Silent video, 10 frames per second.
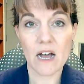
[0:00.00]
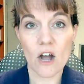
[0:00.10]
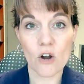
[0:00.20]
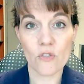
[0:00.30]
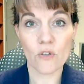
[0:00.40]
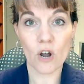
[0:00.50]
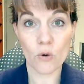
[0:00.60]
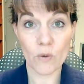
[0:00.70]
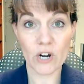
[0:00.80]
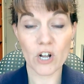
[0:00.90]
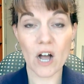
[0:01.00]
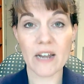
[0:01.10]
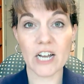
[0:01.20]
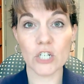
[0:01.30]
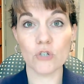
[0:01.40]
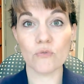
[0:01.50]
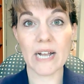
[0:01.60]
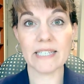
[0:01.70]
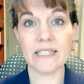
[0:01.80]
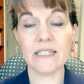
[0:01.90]
are where God
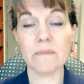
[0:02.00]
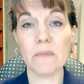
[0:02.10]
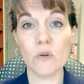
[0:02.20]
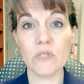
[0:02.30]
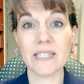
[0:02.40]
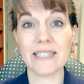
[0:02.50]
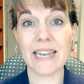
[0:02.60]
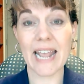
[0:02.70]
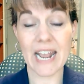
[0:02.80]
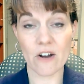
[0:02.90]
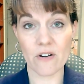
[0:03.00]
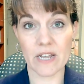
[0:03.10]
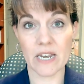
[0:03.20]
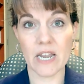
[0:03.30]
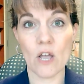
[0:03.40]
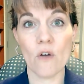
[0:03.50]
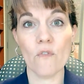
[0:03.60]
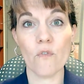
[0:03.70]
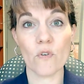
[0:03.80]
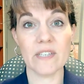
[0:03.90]
addresses Moses and Aaron
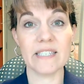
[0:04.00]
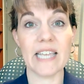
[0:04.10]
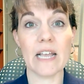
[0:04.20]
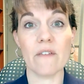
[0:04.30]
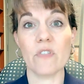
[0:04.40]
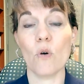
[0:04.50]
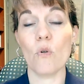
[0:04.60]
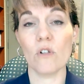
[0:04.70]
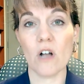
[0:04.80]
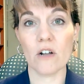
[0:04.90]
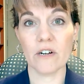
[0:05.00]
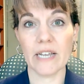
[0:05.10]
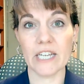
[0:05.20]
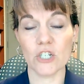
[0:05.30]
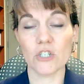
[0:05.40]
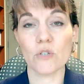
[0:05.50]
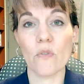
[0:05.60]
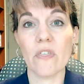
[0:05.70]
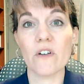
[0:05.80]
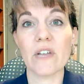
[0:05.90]
for the sake of the whole congregation.
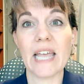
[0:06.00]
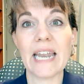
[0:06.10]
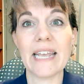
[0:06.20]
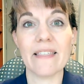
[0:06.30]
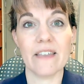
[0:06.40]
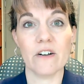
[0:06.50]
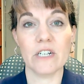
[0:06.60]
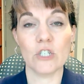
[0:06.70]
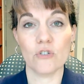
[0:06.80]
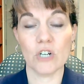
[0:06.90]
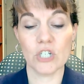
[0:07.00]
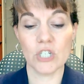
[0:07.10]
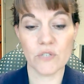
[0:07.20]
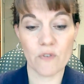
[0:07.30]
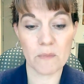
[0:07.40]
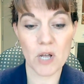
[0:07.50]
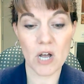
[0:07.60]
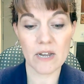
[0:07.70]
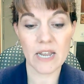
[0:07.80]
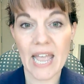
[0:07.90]
So they're getting their instructions from
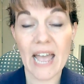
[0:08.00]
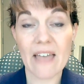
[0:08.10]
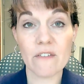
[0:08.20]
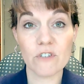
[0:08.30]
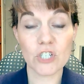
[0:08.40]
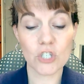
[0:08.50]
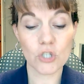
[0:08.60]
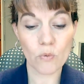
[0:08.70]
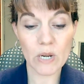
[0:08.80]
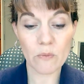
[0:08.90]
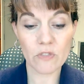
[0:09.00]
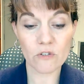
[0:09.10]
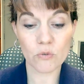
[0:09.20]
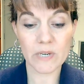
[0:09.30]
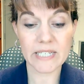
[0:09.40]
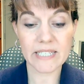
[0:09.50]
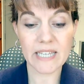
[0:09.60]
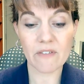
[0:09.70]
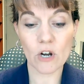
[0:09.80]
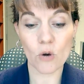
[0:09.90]
God. And then verses 21 through
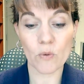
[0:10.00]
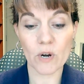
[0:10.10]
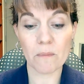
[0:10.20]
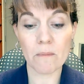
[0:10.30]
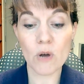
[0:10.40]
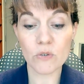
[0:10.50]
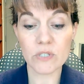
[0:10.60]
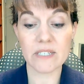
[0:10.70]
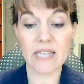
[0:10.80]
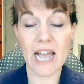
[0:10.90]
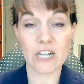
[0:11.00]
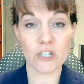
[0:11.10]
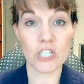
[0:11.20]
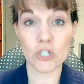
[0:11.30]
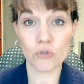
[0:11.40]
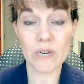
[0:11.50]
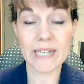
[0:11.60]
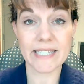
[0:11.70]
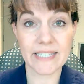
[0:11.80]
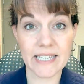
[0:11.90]
27 are where Moses actually
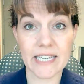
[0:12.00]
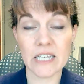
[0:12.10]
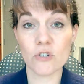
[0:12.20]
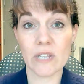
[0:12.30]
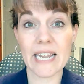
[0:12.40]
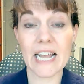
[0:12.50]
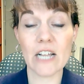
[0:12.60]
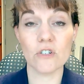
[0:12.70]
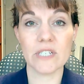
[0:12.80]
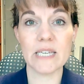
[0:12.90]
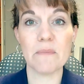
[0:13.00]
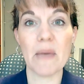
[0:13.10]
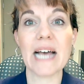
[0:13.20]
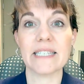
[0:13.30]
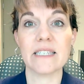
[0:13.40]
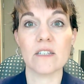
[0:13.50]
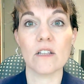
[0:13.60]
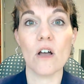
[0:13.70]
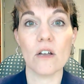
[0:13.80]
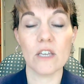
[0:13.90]
addresses the Israelite elders. He passes
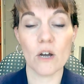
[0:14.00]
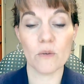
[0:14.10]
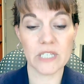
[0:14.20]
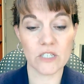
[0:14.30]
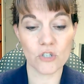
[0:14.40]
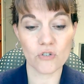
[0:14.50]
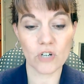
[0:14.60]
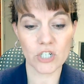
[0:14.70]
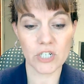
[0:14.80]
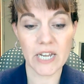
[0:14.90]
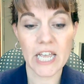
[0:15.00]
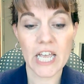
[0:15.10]
along Yahweh's instruction.